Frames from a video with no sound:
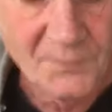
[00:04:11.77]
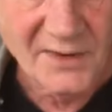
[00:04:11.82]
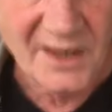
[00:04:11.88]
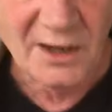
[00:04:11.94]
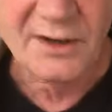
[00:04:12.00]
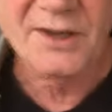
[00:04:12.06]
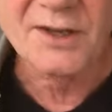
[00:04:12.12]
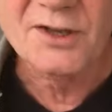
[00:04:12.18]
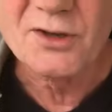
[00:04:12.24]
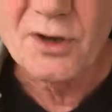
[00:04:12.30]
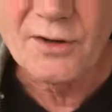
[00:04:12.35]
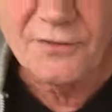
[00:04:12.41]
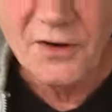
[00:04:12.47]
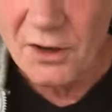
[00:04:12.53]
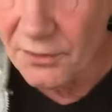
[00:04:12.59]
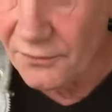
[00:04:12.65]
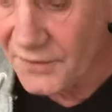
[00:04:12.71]
Now I'm going to do a
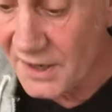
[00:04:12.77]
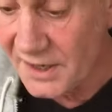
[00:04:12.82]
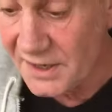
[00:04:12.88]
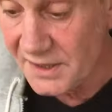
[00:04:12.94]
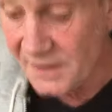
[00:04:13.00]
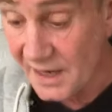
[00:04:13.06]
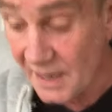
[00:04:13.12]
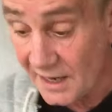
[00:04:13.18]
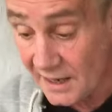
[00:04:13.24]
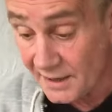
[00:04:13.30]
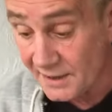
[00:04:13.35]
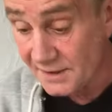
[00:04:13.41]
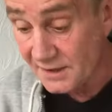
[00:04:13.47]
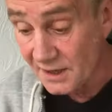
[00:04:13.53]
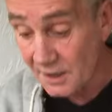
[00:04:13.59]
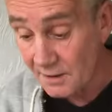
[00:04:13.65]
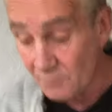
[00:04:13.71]
few of these, and
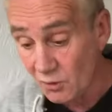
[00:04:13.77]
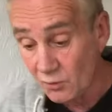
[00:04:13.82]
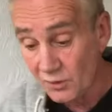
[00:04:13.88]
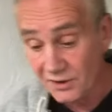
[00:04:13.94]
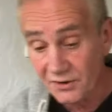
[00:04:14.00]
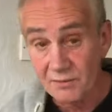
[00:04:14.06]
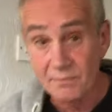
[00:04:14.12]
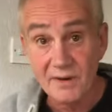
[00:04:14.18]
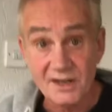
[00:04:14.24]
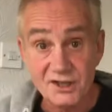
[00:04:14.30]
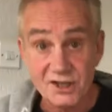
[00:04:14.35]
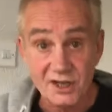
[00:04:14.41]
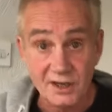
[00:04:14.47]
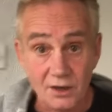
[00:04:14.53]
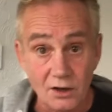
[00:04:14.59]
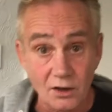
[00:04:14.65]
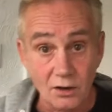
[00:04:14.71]
with the
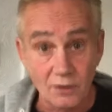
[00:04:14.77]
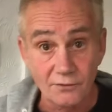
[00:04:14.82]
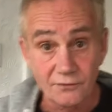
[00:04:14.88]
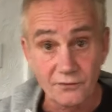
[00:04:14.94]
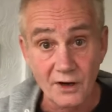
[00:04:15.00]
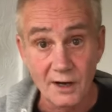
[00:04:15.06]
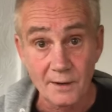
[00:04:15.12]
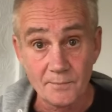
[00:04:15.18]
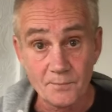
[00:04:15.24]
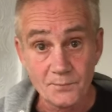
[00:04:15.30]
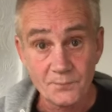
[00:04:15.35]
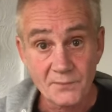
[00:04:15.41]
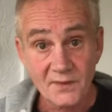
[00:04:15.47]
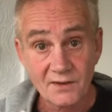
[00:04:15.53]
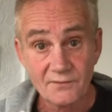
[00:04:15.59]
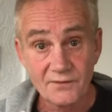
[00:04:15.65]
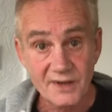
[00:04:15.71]
magic of
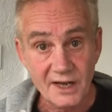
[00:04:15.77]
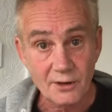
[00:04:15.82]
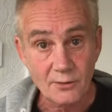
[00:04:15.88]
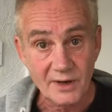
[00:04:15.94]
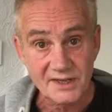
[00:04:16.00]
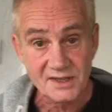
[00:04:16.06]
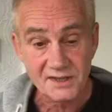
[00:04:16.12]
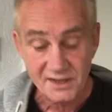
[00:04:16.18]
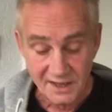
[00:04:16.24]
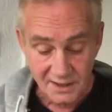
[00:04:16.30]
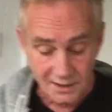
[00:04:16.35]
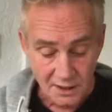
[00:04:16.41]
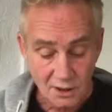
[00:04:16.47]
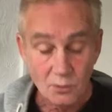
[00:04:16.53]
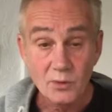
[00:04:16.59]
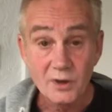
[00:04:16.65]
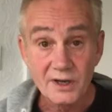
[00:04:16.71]
video editing,
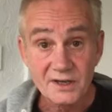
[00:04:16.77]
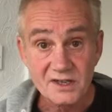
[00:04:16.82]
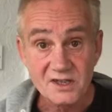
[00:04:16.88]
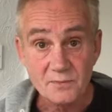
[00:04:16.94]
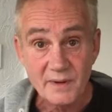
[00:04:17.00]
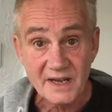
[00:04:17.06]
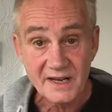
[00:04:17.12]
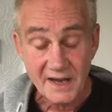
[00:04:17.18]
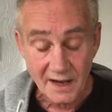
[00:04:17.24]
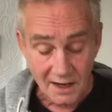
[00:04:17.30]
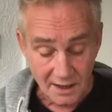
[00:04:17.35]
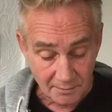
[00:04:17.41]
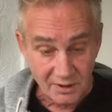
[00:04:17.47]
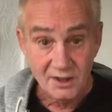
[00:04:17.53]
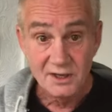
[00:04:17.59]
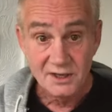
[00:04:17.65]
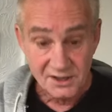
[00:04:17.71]
we're going to speed it up.
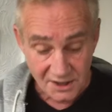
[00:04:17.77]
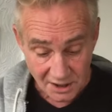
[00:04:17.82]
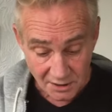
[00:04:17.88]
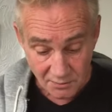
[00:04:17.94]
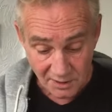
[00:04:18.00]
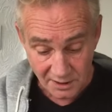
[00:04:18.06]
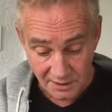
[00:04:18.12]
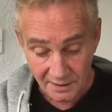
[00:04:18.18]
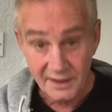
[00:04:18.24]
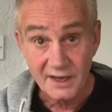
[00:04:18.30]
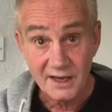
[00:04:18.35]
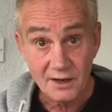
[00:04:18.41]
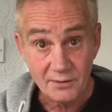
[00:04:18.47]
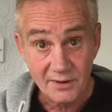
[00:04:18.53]
So here